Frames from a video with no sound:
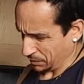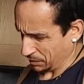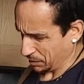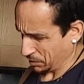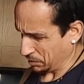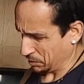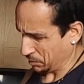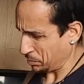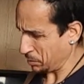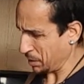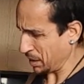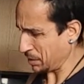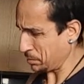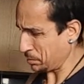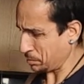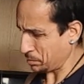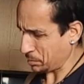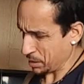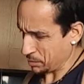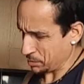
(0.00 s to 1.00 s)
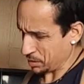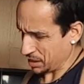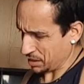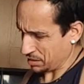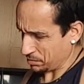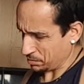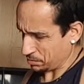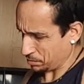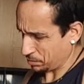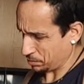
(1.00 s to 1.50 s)
maybe
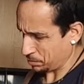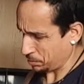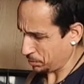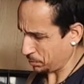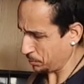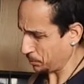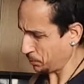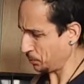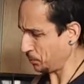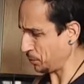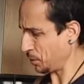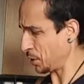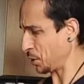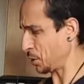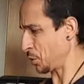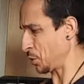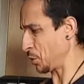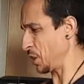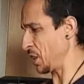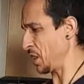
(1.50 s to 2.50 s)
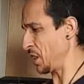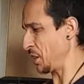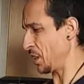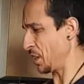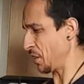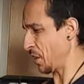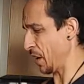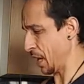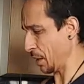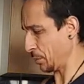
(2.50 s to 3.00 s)
3 grams or
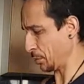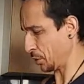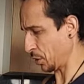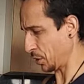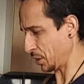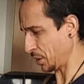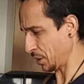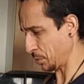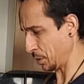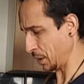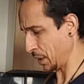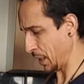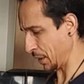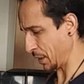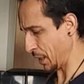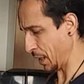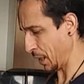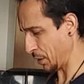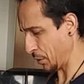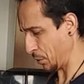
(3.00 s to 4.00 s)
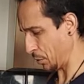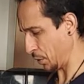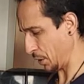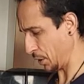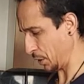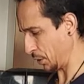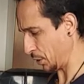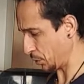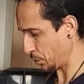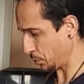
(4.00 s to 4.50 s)
something like that. I don't want to use too much.
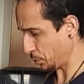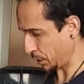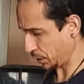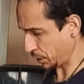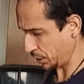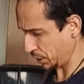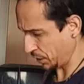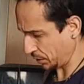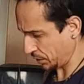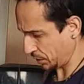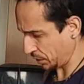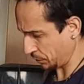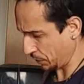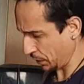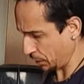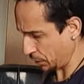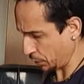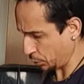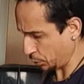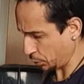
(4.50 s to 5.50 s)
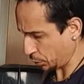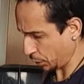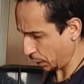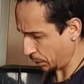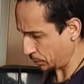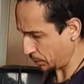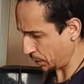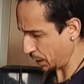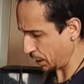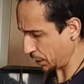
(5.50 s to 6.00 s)
It's a very good combination
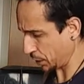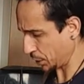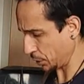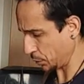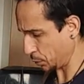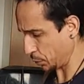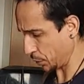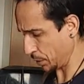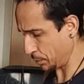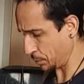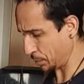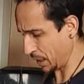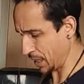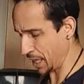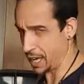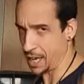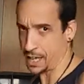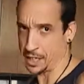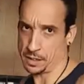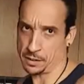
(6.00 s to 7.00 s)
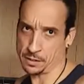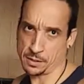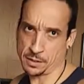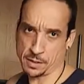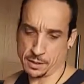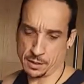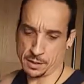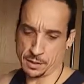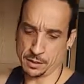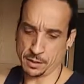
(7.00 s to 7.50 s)
with banana, you
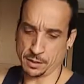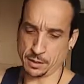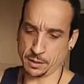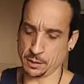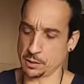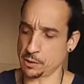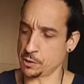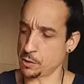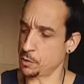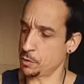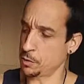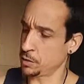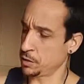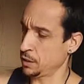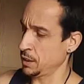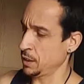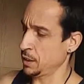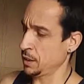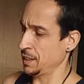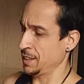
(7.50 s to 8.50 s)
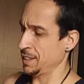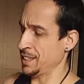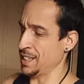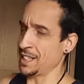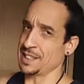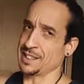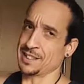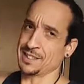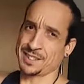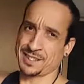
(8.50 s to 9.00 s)
know, and got a
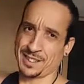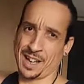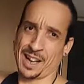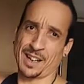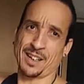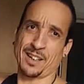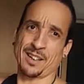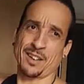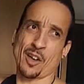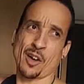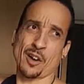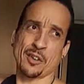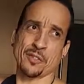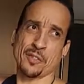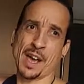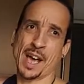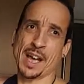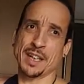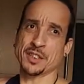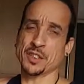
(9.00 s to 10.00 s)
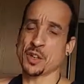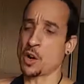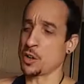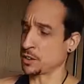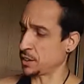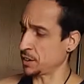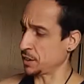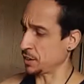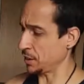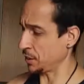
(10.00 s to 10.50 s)
lot of antioxidants. It's
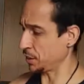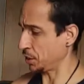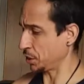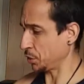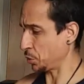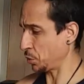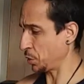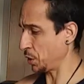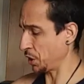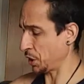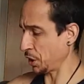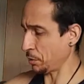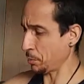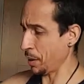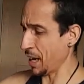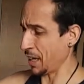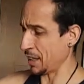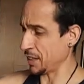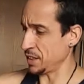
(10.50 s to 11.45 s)
rich in magnesium